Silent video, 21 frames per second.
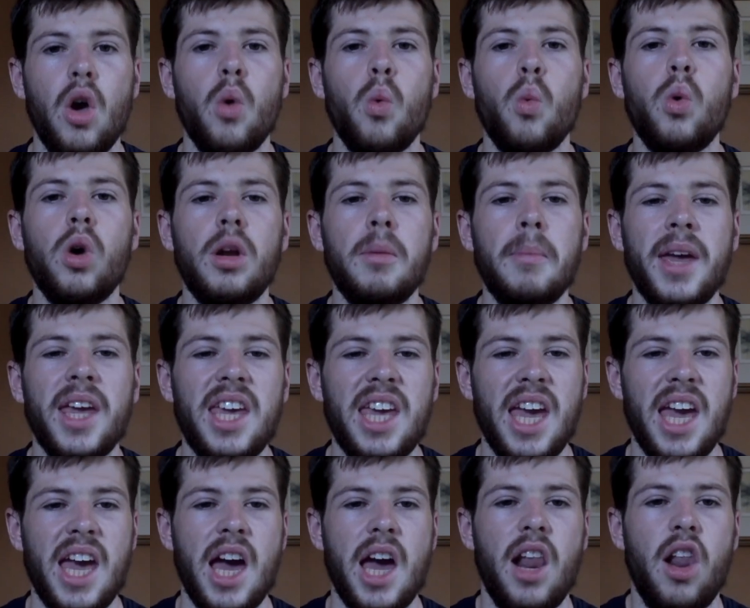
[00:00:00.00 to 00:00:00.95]
would make
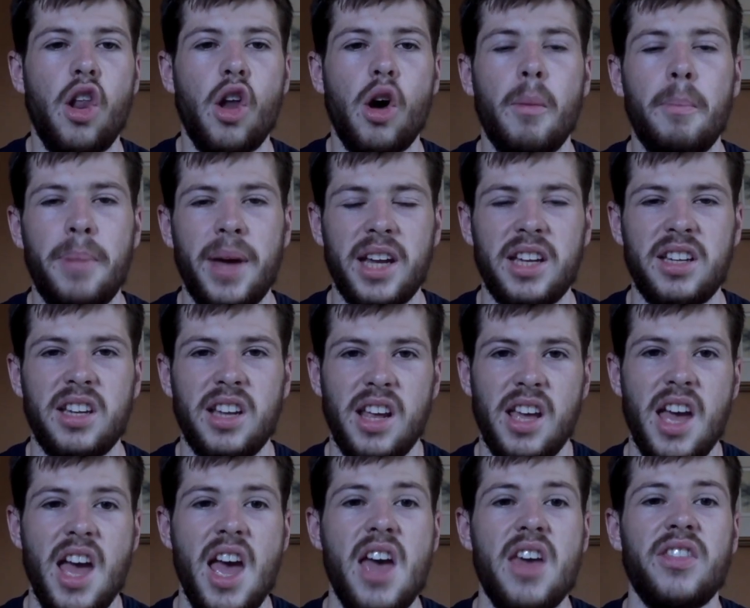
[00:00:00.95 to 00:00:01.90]
it a lot
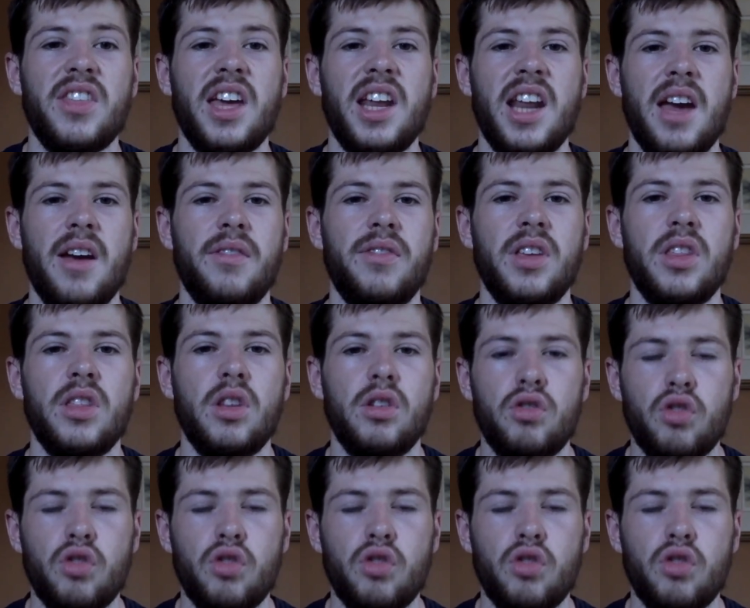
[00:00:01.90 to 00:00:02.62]
better than having the